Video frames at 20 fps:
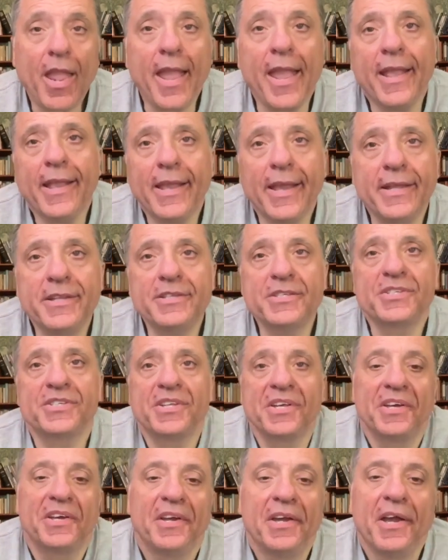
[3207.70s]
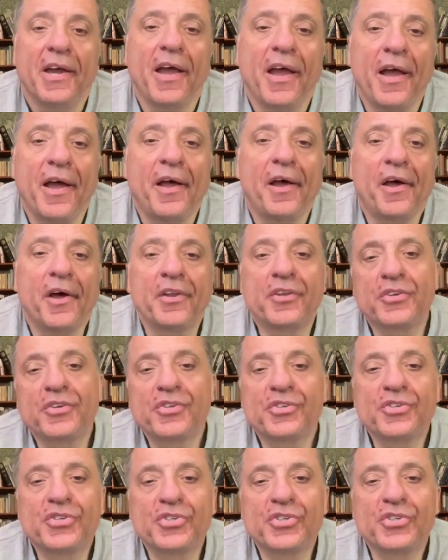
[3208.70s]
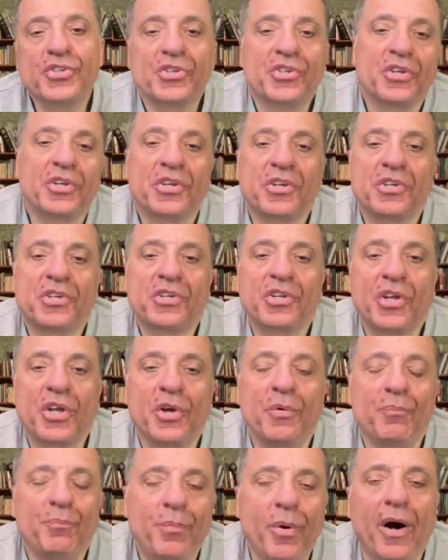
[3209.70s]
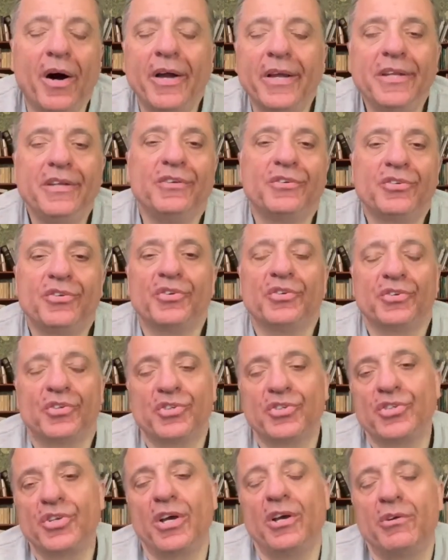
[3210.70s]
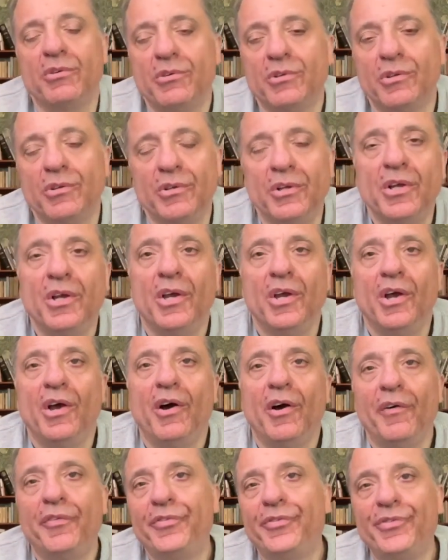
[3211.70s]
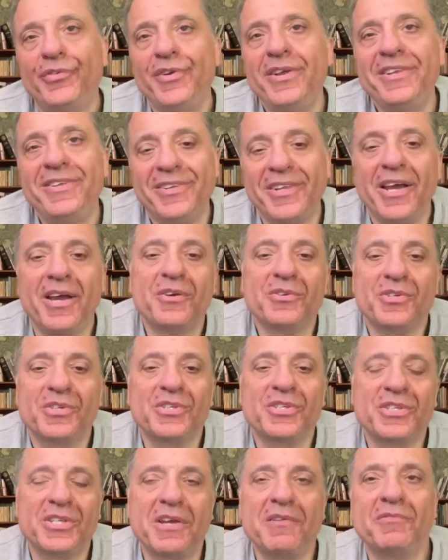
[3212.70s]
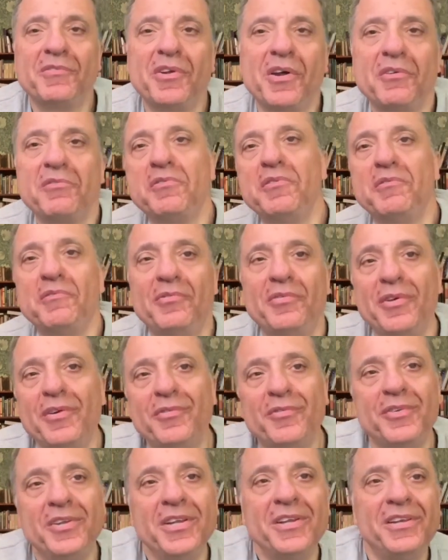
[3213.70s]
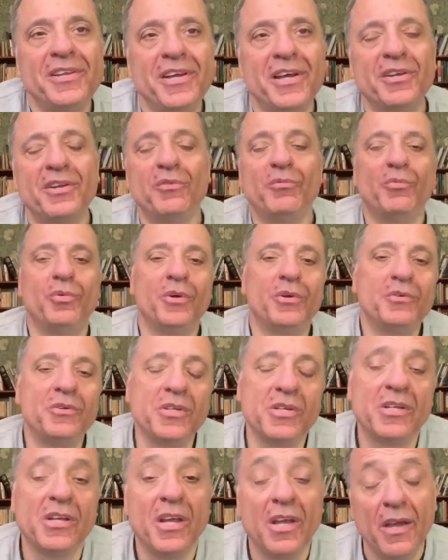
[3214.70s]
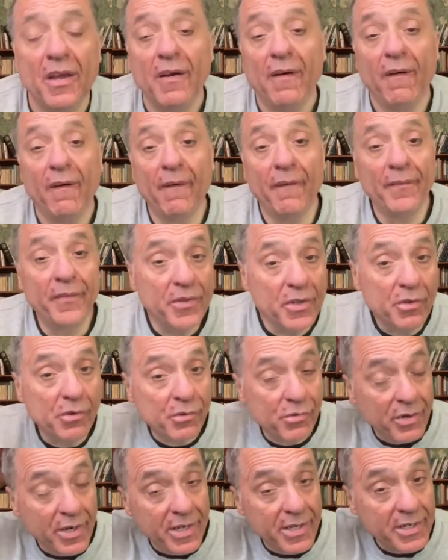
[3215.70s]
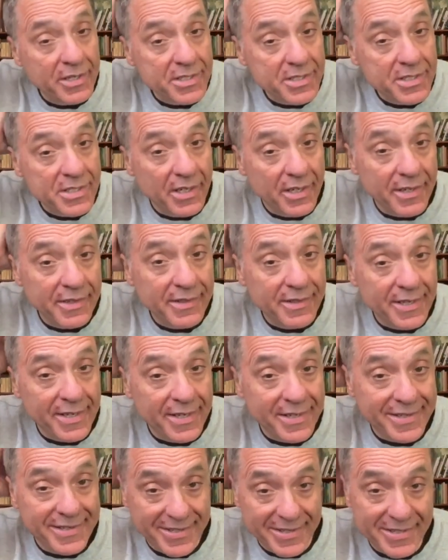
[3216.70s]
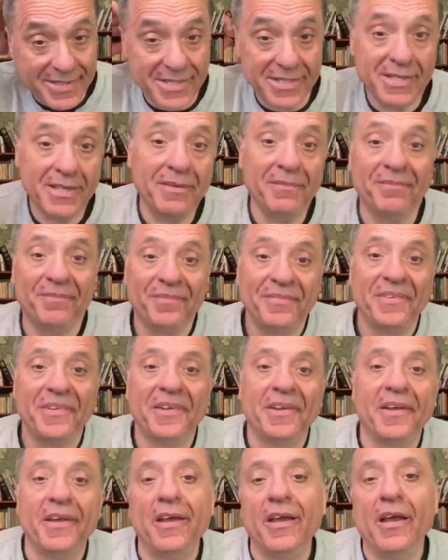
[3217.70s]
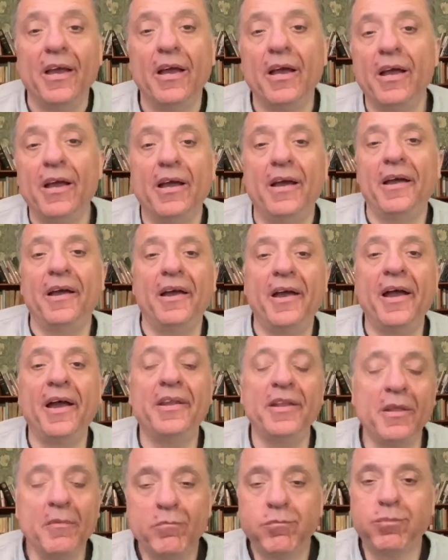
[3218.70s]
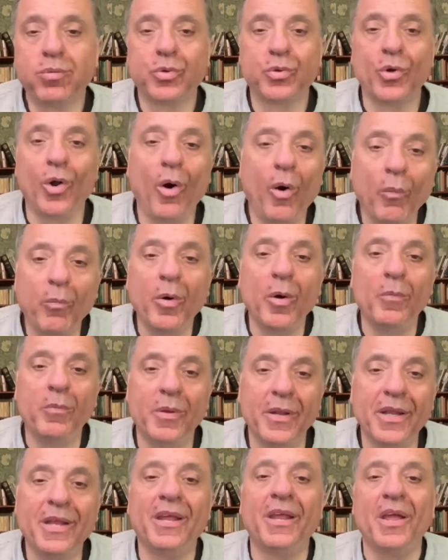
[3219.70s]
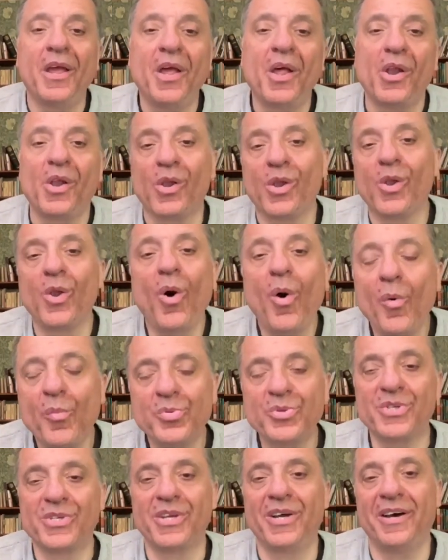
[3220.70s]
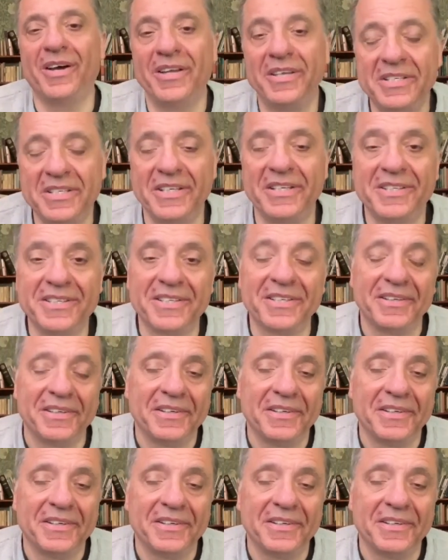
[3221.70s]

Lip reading: against a combined total of 3,715 dead and wounded on the Ukrainian side. That does seem an improbably lopsided